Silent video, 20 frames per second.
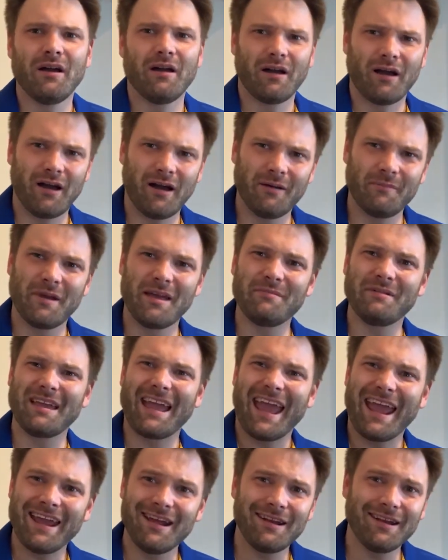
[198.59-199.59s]
maybe
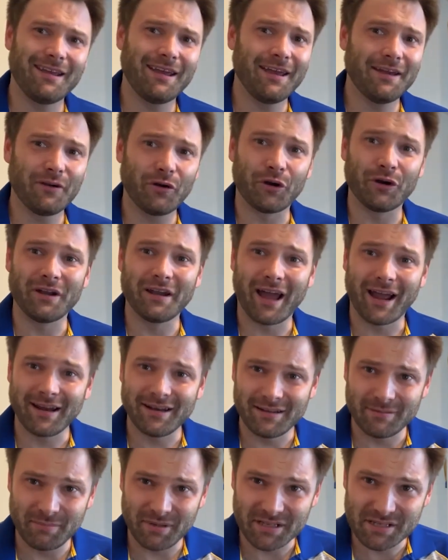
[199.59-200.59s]
88 or
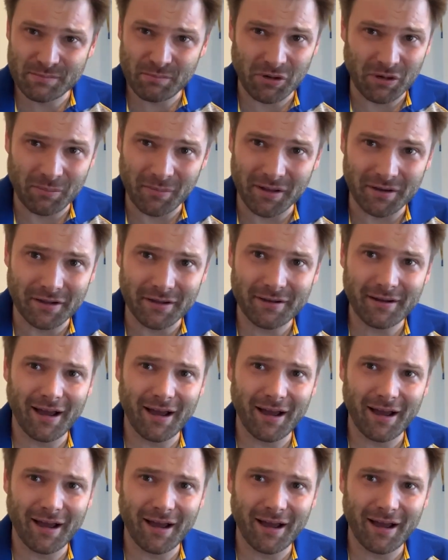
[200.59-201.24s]
90 beats per minute.